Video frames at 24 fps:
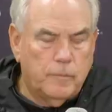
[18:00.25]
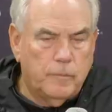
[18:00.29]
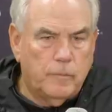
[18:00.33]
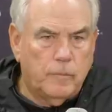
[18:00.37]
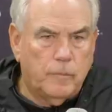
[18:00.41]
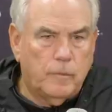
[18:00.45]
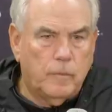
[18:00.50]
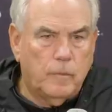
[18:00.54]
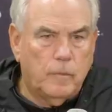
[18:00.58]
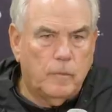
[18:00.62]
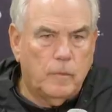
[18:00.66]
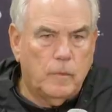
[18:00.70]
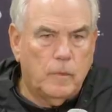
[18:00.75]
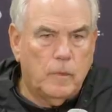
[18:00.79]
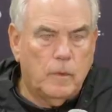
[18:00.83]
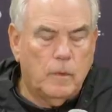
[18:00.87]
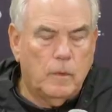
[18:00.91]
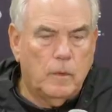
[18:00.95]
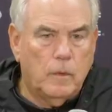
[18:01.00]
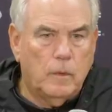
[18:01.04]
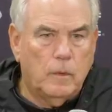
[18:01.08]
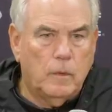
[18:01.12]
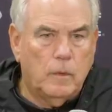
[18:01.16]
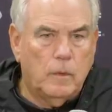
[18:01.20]
Uh, you
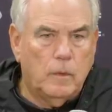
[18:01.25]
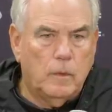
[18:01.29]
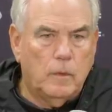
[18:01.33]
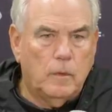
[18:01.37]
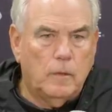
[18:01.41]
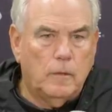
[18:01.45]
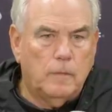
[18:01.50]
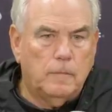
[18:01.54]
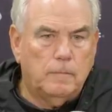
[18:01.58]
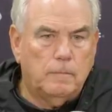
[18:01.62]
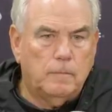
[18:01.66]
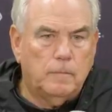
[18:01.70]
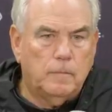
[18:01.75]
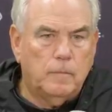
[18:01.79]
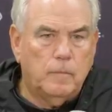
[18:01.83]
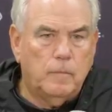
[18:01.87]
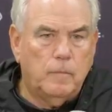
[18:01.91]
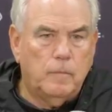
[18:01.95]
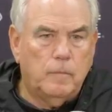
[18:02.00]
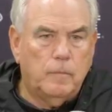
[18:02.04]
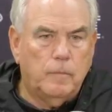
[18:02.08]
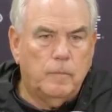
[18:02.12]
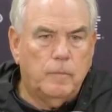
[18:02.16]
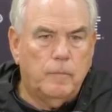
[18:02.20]
know, Pat
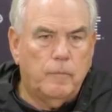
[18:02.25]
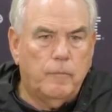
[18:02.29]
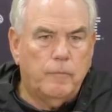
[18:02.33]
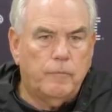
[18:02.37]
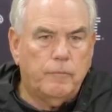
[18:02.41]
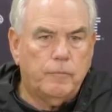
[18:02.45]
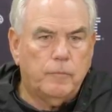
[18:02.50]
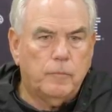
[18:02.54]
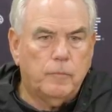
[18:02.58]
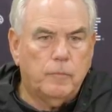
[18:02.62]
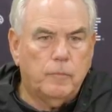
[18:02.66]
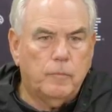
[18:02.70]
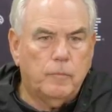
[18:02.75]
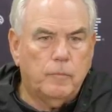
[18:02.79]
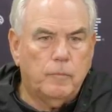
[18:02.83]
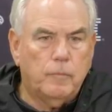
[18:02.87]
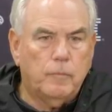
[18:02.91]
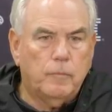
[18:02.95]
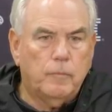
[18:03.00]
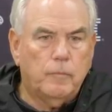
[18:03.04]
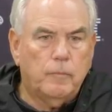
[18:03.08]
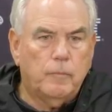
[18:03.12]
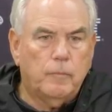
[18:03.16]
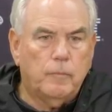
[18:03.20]
Fest, our running
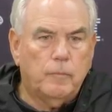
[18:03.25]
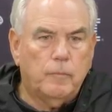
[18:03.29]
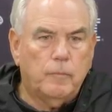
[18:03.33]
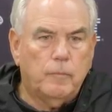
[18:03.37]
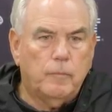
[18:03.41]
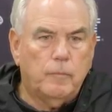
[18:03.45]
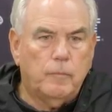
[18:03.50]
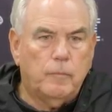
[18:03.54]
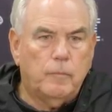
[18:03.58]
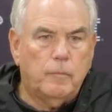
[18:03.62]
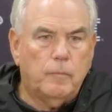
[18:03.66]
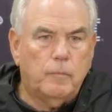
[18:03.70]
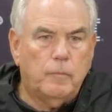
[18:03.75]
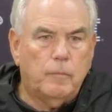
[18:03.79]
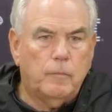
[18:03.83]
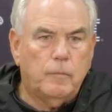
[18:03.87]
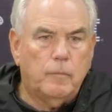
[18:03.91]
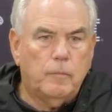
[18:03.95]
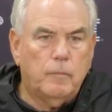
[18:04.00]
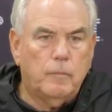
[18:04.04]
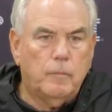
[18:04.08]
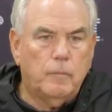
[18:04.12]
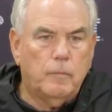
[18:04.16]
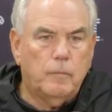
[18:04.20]
back gets hurt,
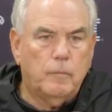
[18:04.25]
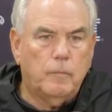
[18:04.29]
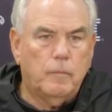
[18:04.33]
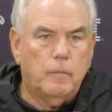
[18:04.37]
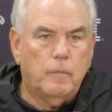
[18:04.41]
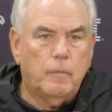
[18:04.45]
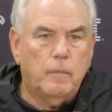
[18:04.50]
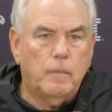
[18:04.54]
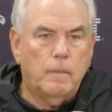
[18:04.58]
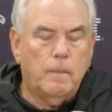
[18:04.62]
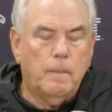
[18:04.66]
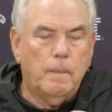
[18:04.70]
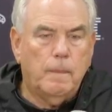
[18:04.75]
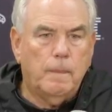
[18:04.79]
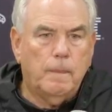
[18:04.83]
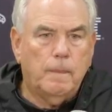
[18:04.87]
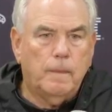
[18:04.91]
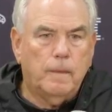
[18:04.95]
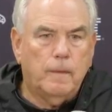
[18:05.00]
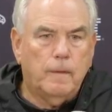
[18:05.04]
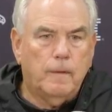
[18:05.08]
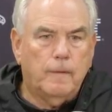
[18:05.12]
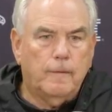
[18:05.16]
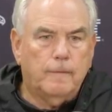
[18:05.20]
and uh, you
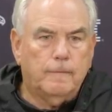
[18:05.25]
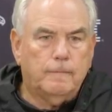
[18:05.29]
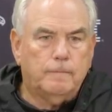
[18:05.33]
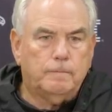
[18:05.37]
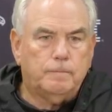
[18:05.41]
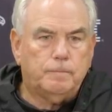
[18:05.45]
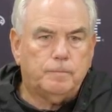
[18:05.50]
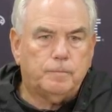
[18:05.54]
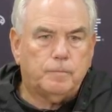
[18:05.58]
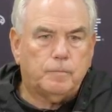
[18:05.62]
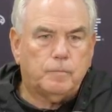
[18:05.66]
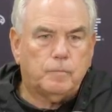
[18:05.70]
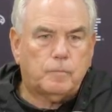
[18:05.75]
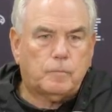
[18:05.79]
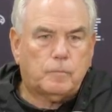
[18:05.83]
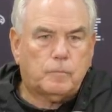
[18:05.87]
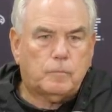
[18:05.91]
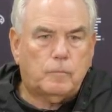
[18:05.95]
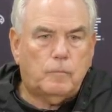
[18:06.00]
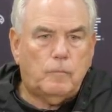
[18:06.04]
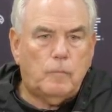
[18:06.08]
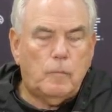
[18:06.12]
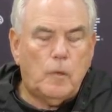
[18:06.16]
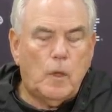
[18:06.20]
know, quarterbacks
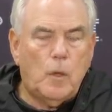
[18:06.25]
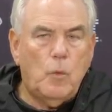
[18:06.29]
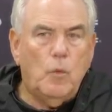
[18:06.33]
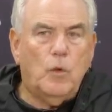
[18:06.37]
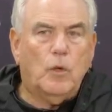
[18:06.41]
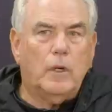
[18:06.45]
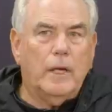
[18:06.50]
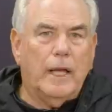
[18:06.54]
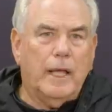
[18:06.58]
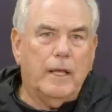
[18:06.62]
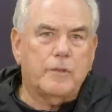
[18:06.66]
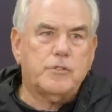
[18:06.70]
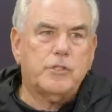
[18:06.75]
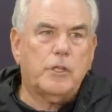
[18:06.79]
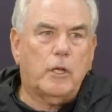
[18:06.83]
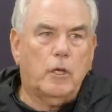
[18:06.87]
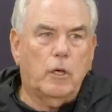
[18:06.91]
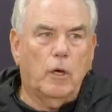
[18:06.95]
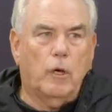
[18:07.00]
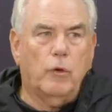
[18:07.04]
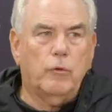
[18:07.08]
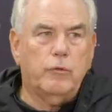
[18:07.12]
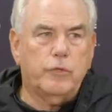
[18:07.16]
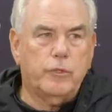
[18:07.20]
there. And, uh, well, as a
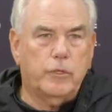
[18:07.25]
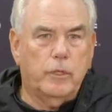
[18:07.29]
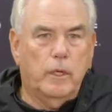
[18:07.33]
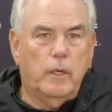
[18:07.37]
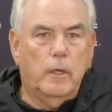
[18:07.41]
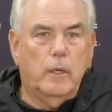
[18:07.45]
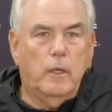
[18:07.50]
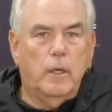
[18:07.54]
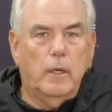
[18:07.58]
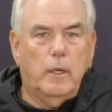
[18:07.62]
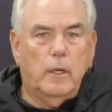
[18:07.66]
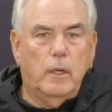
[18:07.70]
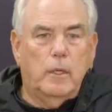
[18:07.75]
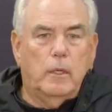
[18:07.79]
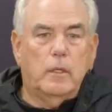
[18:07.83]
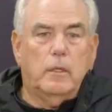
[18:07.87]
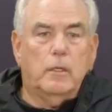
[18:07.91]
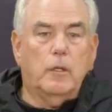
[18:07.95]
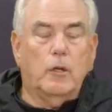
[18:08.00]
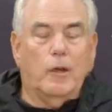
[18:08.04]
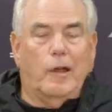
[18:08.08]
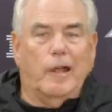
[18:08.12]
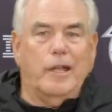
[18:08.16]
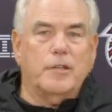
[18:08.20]
coach,
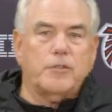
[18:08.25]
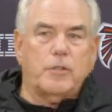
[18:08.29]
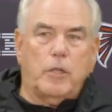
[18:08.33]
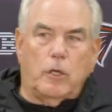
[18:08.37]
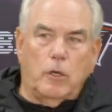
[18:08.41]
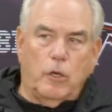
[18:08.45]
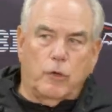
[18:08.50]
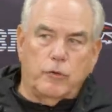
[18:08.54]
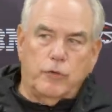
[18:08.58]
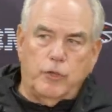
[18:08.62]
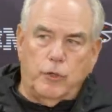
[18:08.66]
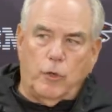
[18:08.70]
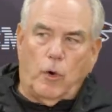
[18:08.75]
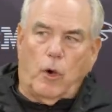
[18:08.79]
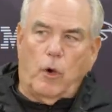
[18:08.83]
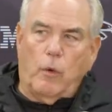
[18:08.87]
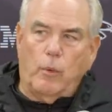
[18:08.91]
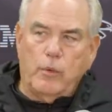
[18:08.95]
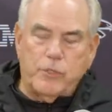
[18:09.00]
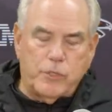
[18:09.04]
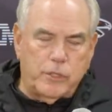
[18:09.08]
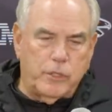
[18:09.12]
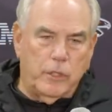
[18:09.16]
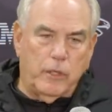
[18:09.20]
you know, as a coach, you
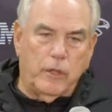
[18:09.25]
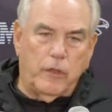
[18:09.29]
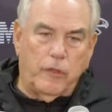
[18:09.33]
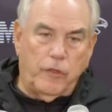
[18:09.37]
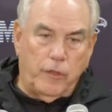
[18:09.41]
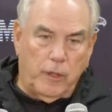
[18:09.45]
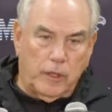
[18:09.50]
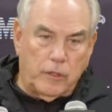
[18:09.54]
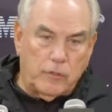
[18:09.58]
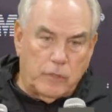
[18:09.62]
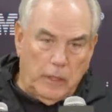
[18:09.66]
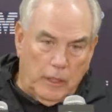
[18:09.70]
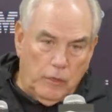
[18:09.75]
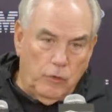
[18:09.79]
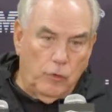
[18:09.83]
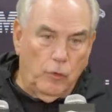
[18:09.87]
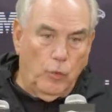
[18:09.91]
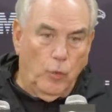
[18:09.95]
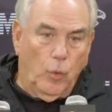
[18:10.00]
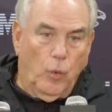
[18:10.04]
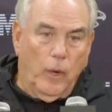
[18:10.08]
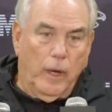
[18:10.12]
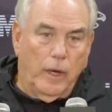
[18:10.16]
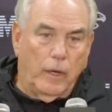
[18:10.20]
always see the things they
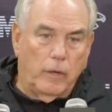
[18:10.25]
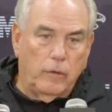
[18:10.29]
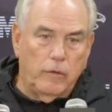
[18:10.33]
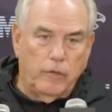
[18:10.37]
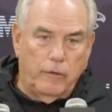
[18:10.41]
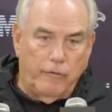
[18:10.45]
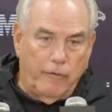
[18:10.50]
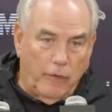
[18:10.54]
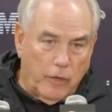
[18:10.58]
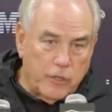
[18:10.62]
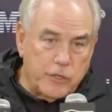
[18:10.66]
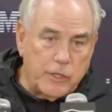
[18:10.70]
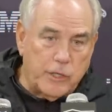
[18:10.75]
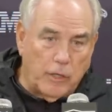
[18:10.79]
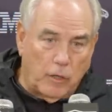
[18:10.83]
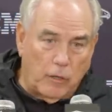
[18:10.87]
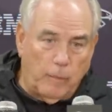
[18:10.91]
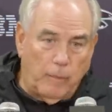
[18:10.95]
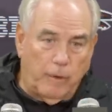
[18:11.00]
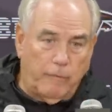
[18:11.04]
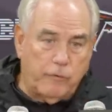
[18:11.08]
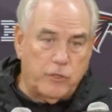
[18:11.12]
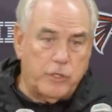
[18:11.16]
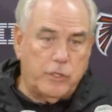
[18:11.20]
do well. You very
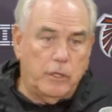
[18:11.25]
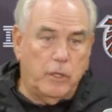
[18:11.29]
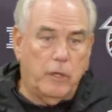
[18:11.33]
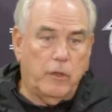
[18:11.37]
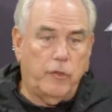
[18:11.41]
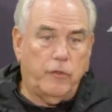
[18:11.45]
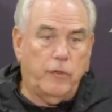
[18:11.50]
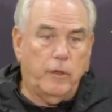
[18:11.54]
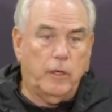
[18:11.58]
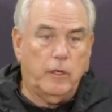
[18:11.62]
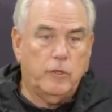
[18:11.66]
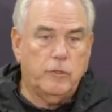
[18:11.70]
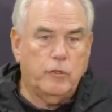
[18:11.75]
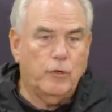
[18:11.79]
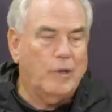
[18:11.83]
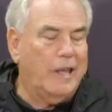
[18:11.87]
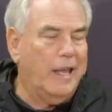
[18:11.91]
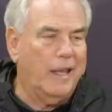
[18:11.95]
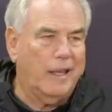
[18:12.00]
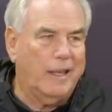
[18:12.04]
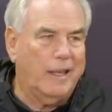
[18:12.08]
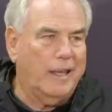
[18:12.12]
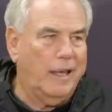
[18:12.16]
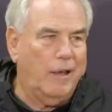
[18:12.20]
seldom ever see the things you
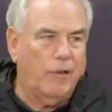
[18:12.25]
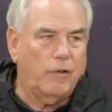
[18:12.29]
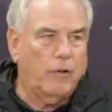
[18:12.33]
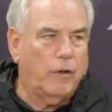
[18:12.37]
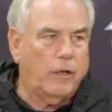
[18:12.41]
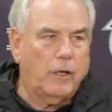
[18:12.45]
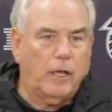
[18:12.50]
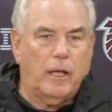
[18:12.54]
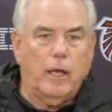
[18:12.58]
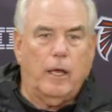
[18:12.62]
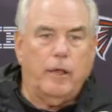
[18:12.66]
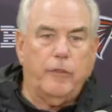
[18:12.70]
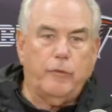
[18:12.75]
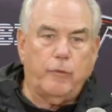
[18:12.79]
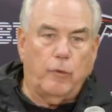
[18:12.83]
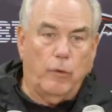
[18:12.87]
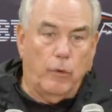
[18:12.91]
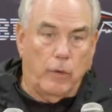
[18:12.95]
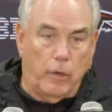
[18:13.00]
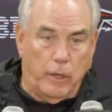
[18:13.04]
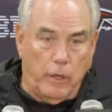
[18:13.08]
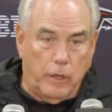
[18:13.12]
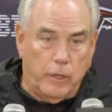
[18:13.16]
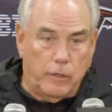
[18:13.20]
can't count on a guy
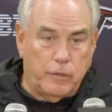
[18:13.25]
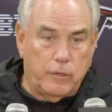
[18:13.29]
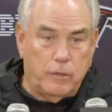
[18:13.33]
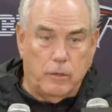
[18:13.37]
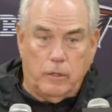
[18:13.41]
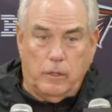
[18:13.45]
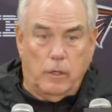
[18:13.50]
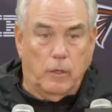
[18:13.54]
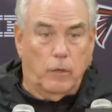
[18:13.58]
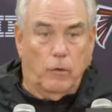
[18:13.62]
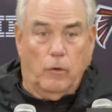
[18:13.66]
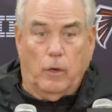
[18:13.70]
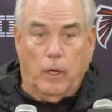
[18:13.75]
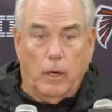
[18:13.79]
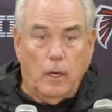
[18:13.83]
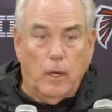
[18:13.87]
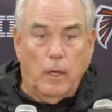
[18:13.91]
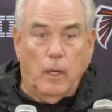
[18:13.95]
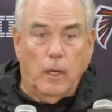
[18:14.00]
throwing an inter, you know,